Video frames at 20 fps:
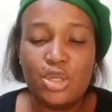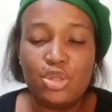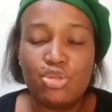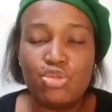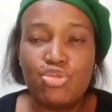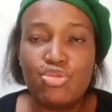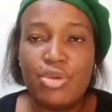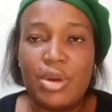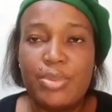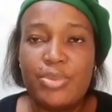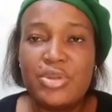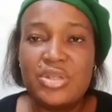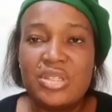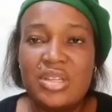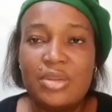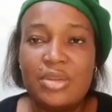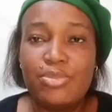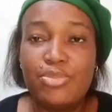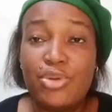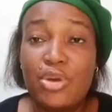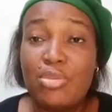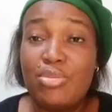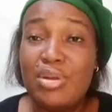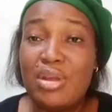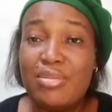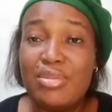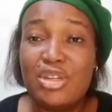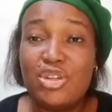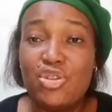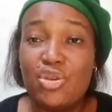It could represent
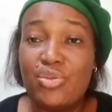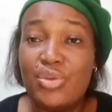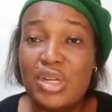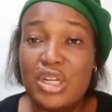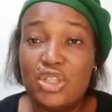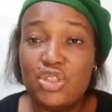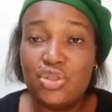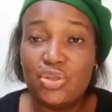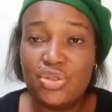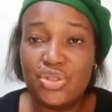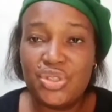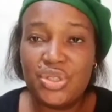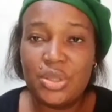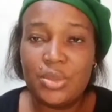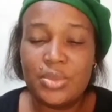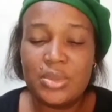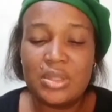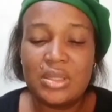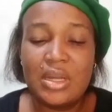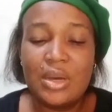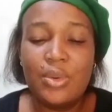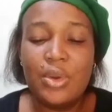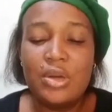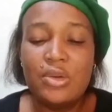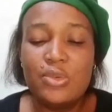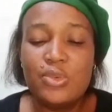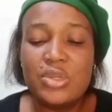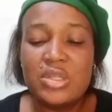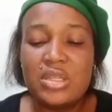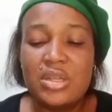problem in your relationships. Now
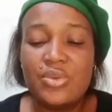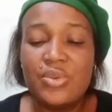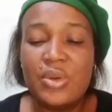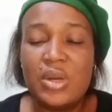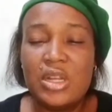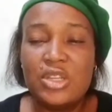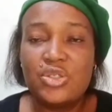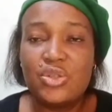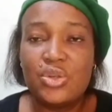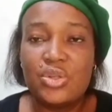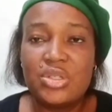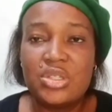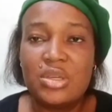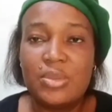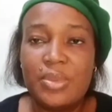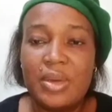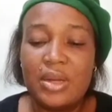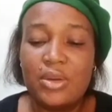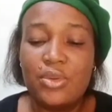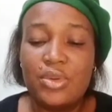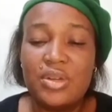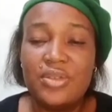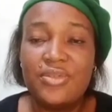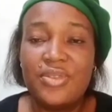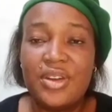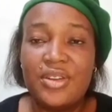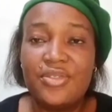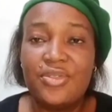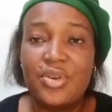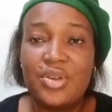when we say relationship, I know the
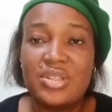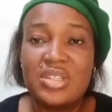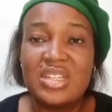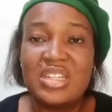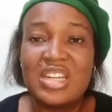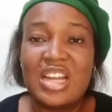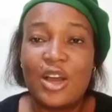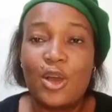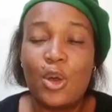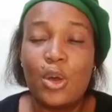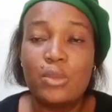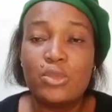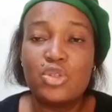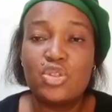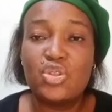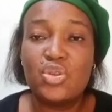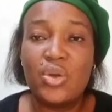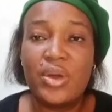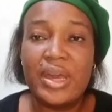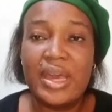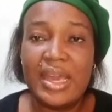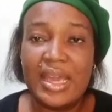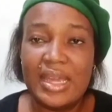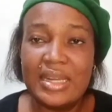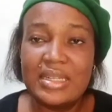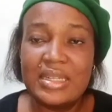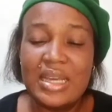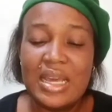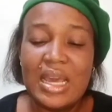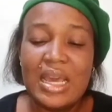very first thing that comes to your
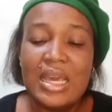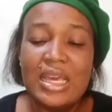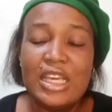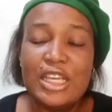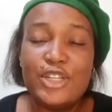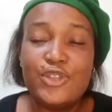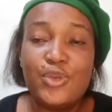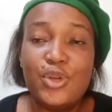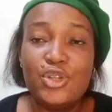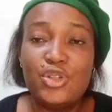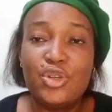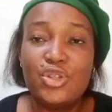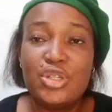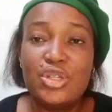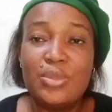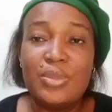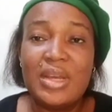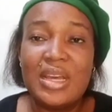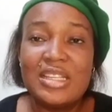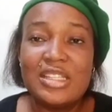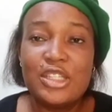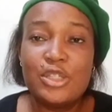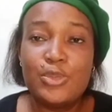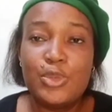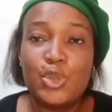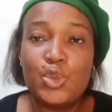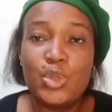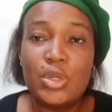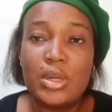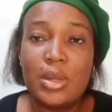head is relationship that exists
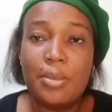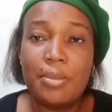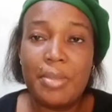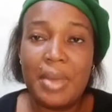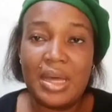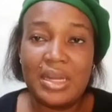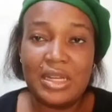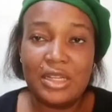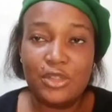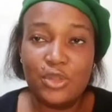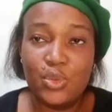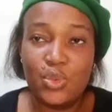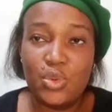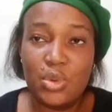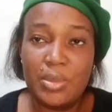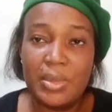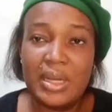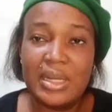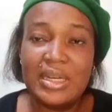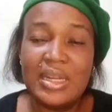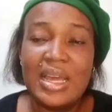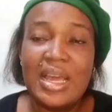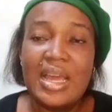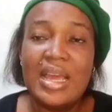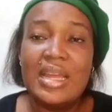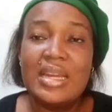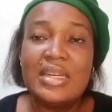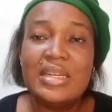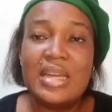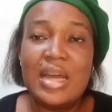between a man and a woman.
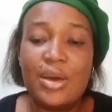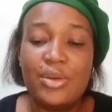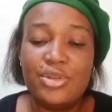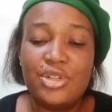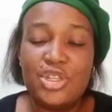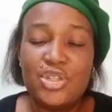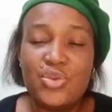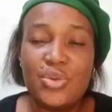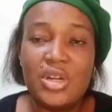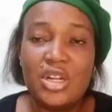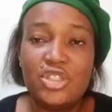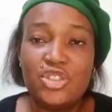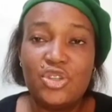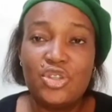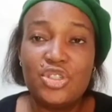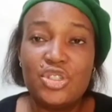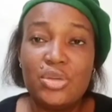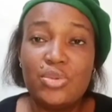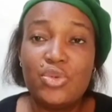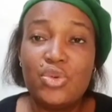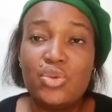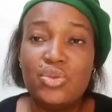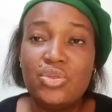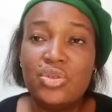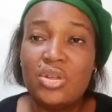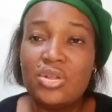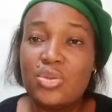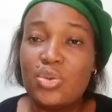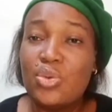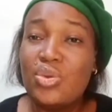Now this relationship could
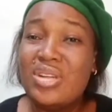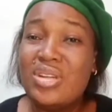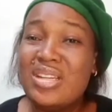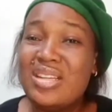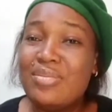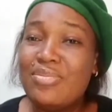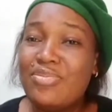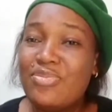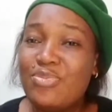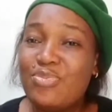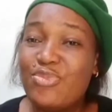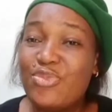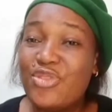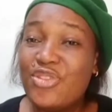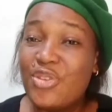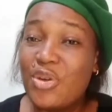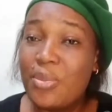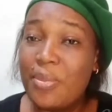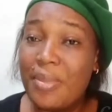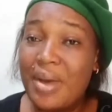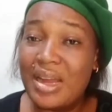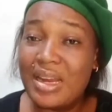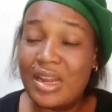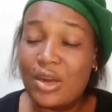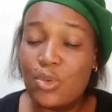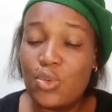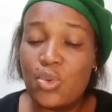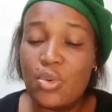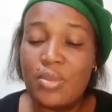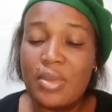not only for man
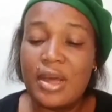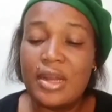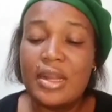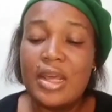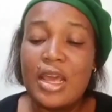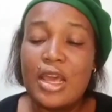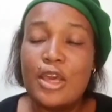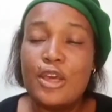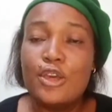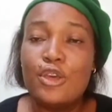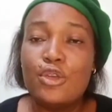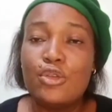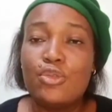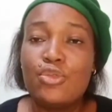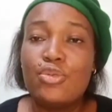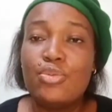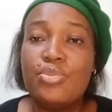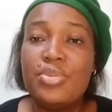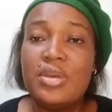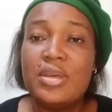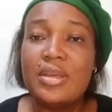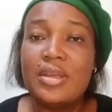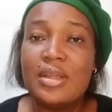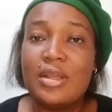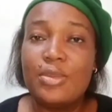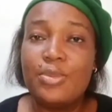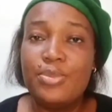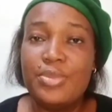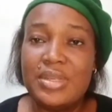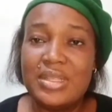and woman, it could be
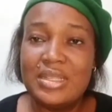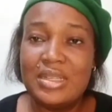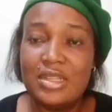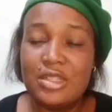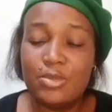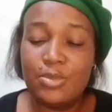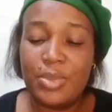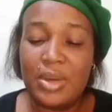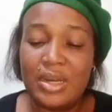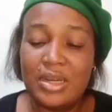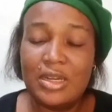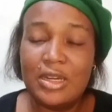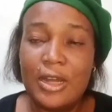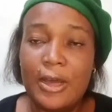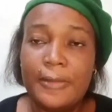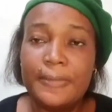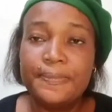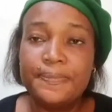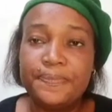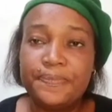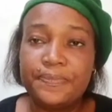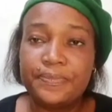a business partner,